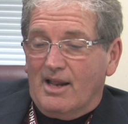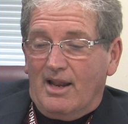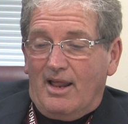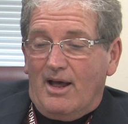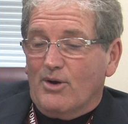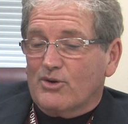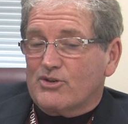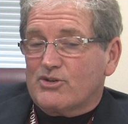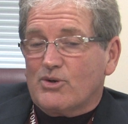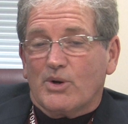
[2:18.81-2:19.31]

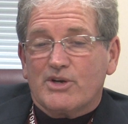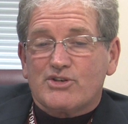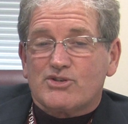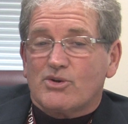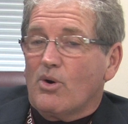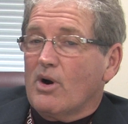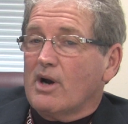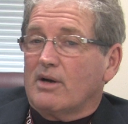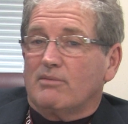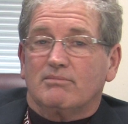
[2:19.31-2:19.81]
long story
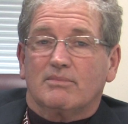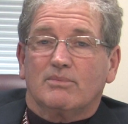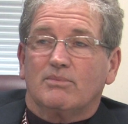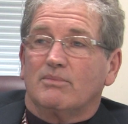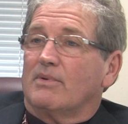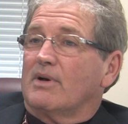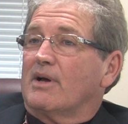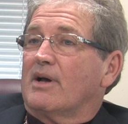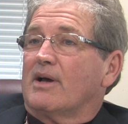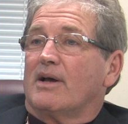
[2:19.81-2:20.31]
short,
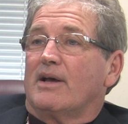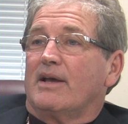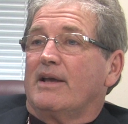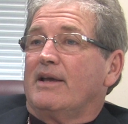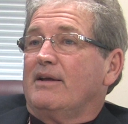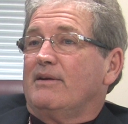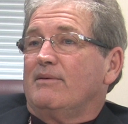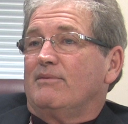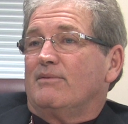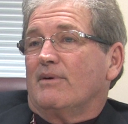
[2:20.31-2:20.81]

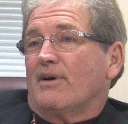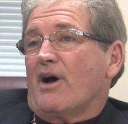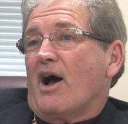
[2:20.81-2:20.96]
he